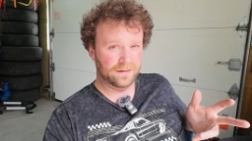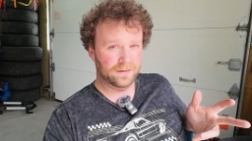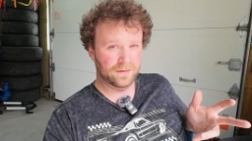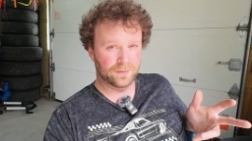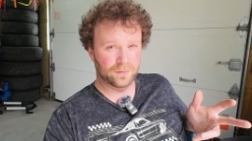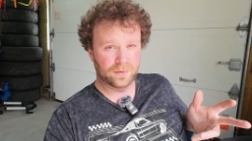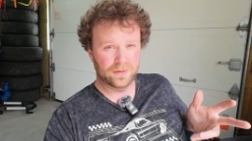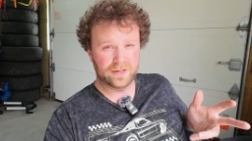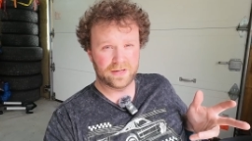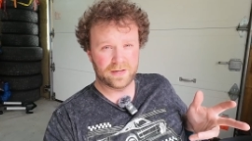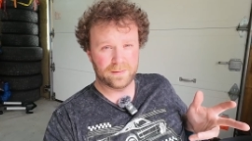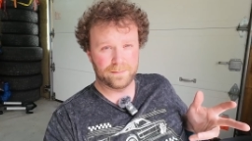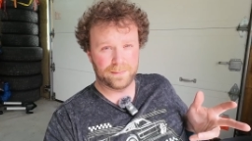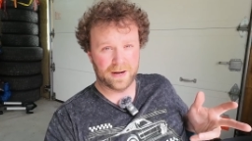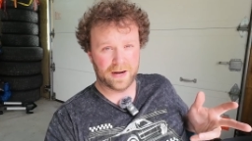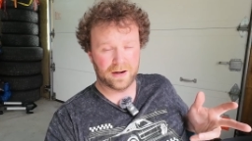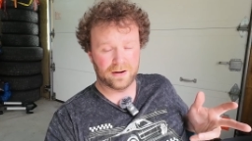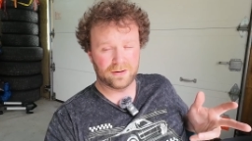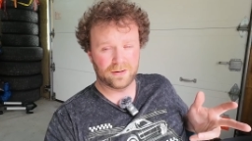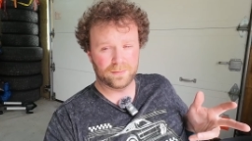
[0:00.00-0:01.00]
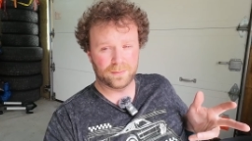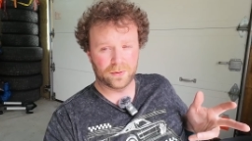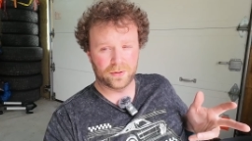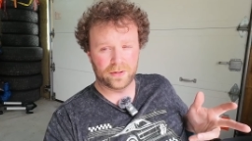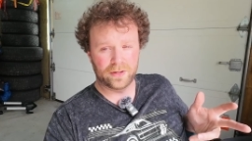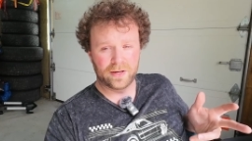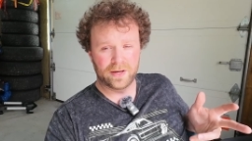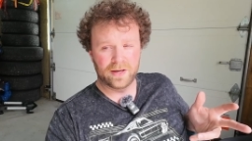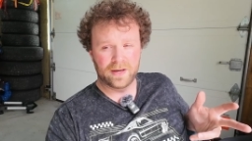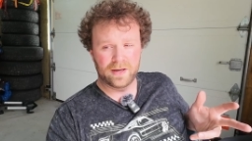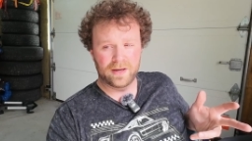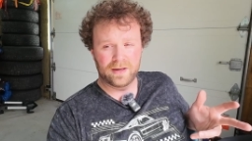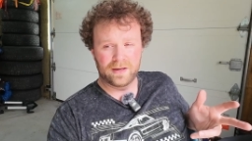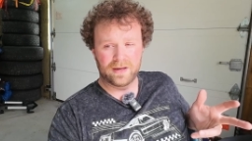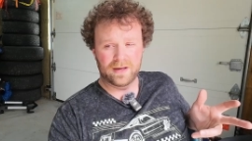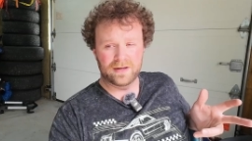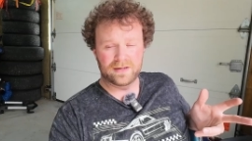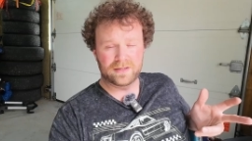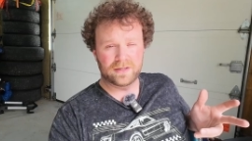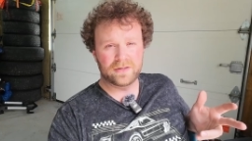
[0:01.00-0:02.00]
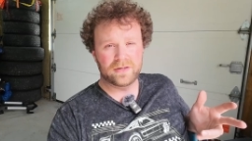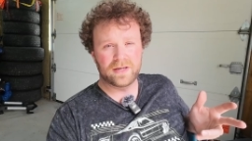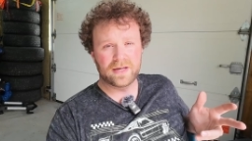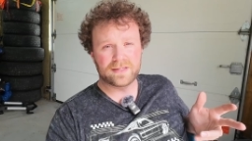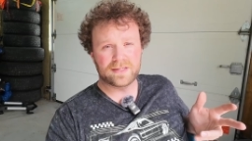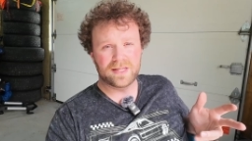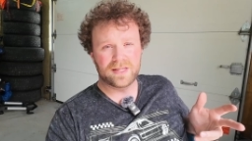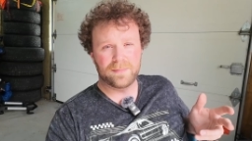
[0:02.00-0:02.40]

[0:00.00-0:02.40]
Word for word: they're really comparable until you get